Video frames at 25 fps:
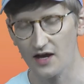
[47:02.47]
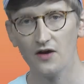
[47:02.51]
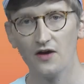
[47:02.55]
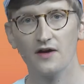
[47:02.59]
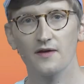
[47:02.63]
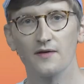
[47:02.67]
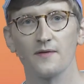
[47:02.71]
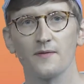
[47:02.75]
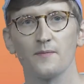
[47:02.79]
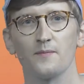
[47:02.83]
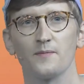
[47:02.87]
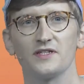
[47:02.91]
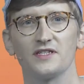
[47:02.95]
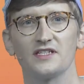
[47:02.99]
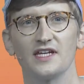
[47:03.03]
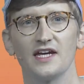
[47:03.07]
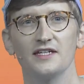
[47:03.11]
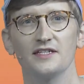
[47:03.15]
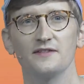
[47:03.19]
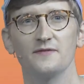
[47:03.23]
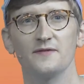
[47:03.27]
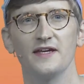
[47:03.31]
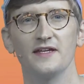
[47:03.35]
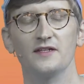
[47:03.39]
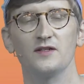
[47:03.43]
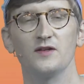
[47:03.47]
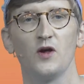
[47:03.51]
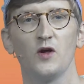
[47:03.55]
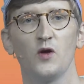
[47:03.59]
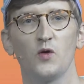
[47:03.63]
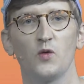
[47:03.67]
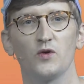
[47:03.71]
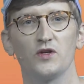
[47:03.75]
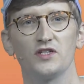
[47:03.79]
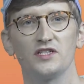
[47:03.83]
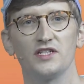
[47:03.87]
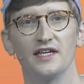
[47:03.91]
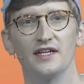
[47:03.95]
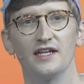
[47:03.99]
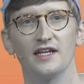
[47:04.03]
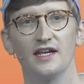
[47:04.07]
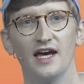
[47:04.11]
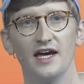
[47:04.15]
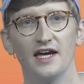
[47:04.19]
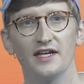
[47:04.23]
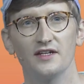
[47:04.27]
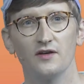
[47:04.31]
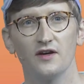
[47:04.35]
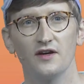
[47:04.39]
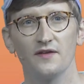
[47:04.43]
Besides that, we shed a
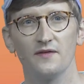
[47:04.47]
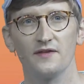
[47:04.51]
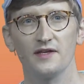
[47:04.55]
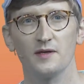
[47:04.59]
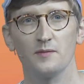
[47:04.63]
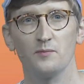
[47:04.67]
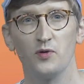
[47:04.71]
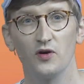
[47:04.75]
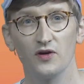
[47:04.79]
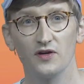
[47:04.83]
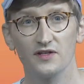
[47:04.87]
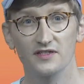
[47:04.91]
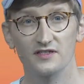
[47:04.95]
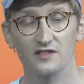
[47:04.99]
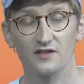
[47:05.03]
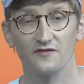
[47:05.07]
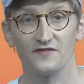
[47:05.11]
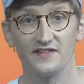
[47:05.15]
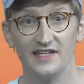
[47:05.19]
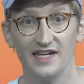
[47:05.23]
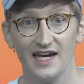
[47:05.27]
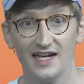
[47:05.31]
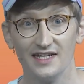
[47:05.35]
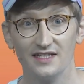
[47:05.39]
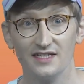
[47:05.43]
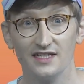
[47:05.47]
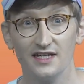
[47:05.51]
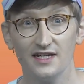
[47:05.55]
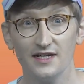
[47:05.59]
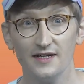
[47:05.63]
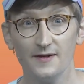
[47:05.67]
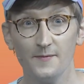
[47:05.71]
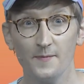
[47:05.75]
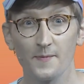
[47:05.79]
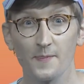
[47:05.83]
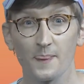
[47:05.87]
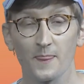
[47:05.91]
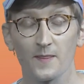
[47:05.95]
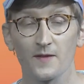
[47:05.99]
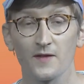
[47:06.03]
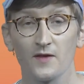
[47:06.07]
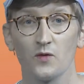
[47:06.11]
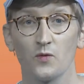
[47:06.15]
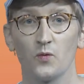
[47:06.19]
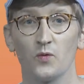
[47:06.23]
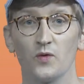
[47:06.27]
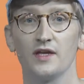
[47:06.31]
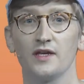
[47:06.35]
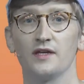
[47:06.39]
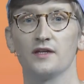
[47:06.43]
light on the importance of data.
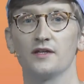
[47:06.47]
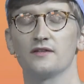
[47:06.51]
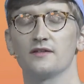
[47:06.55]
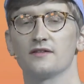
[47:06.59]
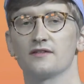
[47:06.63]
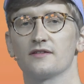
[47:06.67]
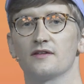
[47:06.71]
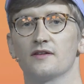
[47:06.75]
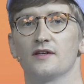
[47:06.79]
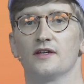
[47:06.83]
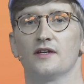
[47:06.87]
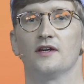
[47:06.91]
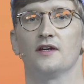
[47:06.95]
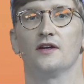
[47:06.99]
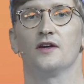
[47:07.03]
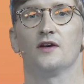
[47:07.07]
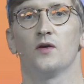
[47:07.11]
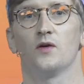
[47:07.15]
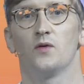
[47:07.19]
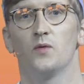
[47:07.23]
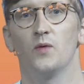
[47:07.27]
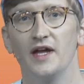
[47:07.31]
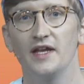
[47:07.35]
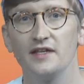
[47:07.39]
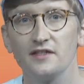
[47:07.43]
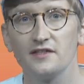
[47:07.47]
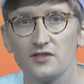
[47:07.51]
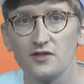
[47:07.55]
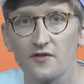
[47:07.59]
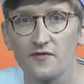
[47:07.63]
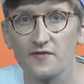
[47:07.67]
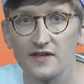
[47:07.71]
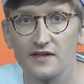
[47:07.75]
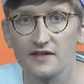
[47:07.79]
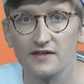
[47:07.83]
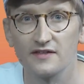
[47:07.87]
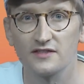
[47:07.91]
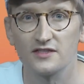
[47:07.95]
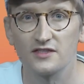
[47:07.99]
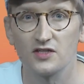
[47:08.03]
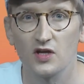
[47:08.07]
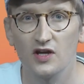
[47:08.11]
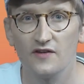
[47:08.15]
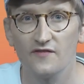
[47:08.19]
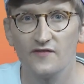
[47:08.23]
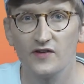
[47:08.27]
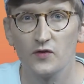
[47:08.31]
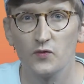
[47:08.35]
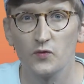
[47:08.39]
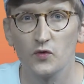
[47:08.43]
We went to the
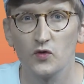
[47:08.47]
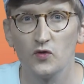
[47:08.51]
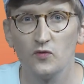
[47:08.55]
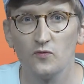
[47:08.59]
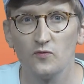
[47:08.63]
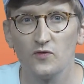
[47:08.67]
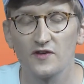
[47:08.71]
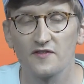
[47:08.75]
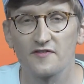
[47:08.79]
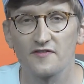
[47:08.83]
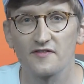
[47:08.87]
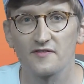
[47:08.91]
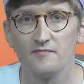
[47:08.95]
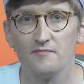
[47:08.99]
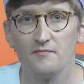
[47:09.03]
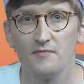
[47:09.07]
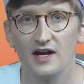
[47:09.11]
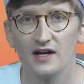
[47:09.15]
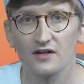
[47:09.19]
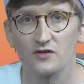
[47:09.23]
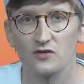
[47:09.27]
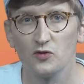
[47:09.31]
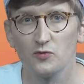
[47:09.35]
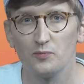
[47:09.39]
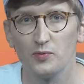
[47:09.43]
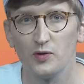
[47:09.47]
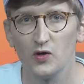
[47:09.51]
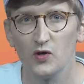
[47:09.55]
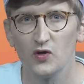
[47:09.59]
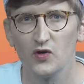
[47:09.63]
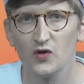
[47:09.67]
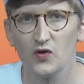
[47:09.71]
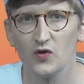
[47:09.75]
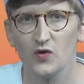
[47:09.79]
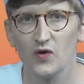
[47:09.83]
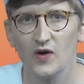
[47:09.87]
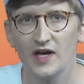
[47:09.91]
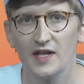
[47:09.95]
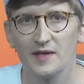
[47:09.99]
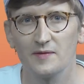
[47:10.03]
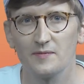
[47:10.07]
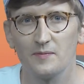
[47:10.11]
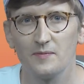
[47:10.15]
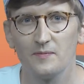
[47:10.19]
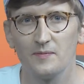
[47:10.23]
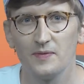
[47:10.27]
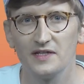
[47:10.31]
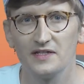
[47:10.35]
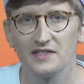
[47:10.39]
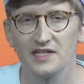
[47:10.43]
server room with Marco Polo and
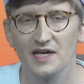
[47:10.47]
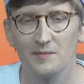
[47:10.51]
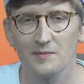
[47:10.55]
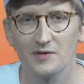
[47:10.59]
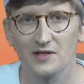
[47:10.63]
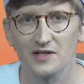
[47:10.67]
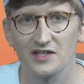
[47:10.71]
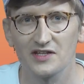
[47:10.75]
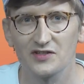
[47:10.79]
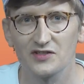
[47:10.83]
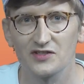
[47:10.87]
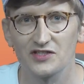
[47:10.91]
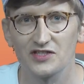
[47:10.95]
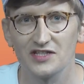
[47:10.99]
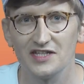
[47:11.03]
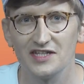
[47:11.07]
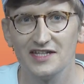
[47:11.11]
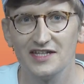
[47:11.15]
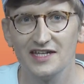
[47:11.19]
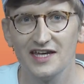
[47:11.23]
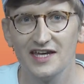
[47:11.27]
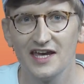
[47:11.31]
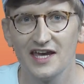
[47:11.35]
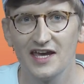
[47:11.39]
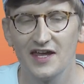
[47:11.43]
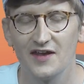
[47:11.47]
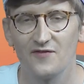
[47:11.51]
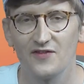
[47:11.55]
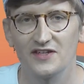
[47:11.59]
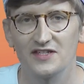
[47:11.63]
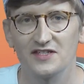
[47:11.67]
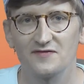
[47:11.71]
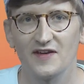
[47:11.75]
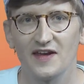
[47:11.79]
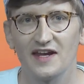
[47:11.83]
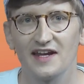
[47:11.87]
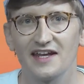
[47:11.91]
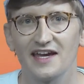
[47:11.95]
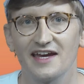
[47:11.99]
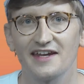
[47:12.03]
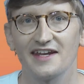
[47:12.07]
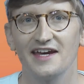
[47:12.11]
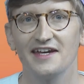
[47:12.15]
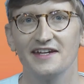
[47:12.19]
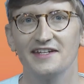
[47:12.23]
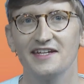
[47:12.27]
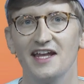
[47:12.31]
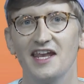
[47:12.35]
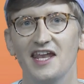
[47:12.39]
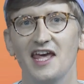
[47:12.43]
PwC and Westphalia
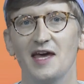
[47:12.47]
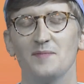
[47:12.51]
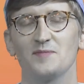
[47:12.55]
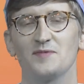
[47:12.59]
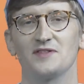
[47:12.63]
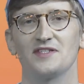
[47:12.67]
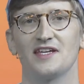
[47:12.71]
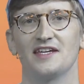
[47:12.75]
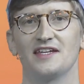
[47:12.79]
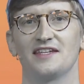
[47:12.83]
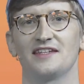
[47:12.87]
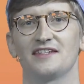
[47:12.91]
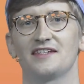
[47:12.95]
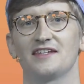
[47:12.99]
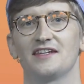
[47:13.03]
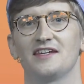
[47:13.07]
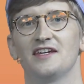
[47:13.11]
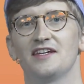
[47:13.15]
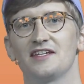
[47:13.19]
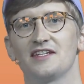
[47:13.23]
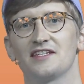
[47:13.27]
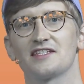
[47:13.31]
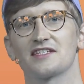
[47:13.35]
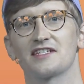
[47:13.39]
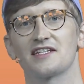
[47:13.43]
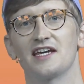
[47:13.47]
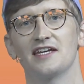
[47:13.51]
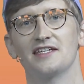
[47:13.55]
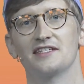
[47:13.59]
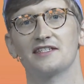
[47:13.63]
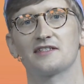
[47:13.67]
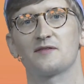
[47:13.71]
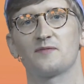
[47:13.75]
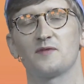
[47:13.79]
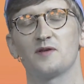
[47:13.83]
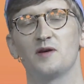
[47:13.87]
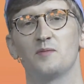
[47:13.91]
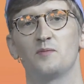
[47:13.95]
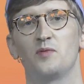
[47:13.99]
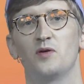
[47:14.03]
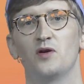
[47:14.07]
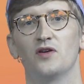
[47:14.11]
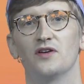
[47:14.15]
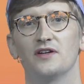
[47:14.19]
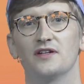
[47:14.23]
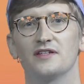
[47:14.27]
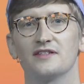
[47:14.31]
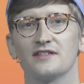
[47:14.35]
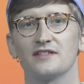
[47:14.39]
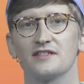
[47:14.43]
Data Labs and discussed the
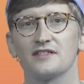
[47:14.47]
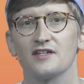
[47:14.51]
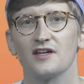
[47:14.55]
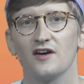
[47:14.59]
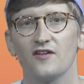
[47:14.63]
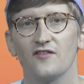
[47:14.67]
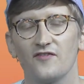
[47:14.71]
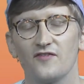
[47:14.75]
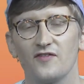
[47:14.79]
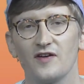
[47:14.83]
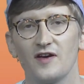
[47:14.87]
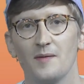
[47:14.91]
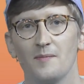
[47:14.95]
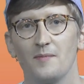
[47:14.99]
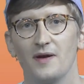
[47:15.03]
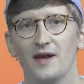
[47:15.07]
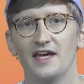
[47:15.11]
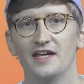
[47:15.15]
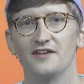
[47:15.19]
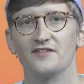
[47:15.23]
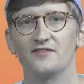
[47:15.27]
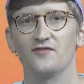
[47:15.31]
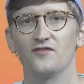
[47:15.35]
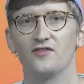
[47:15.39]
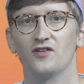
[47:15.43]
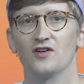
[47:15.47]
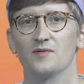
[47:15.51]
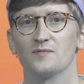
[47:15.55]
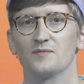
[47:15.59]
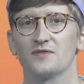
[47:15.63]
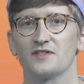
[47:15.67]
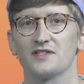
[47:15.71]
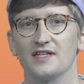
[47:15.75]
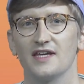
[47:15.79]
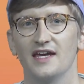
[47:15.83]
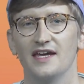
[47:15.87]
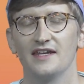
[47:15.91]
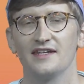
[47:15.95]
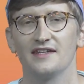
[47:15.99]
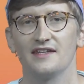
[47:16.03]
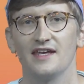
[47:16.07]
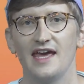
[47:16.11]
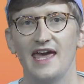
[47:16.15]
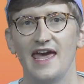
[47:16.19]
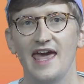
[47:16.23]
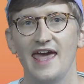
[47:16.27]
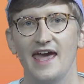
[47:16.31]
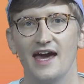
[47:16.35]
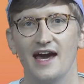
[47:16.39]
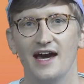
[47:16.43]
importance of platforms and
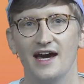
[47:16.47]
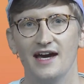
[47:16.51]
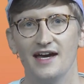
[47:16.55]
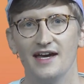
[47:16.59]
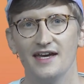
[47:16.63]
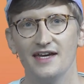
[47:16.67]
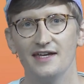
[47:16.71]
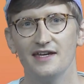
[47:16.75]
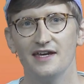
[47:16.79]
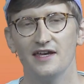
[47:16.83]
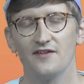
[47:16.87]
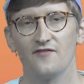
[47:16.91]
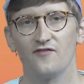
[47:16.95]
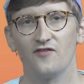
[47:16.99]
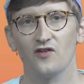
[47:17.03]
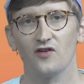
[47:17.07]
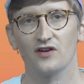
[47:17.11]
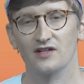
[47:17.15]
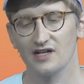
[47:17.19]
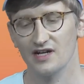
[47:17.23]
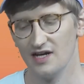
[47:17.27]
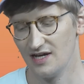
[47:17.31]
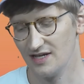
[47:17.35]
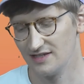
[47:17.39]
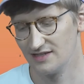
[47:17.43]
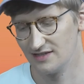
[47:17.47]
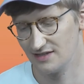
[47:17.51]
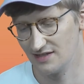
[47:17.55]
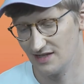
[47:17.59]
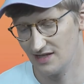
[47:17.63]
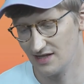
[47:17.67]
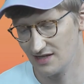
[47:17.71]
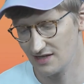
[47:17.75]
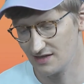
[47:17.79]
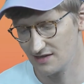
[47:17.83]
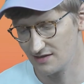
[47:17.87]
AI and forecasting.